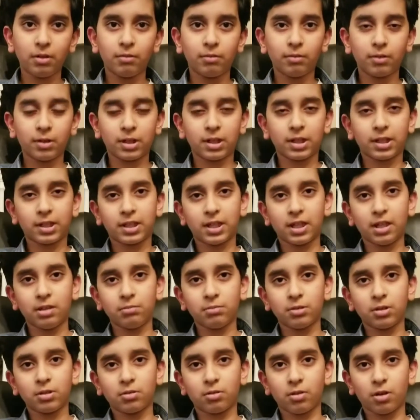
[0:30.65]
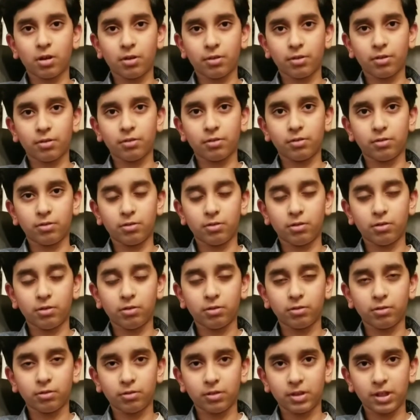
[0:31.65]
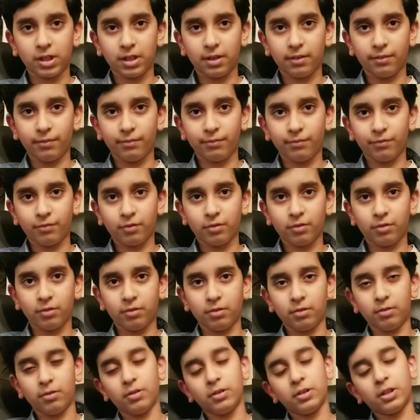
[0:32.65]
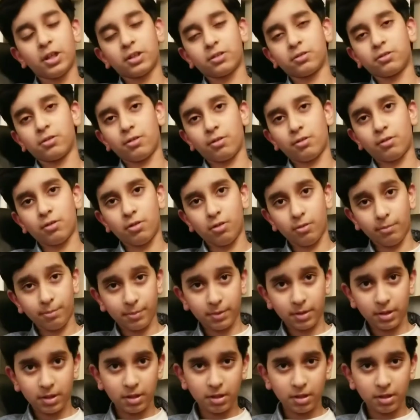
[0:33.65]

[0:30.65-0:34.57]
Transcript: when I came across gold leaf electroscope.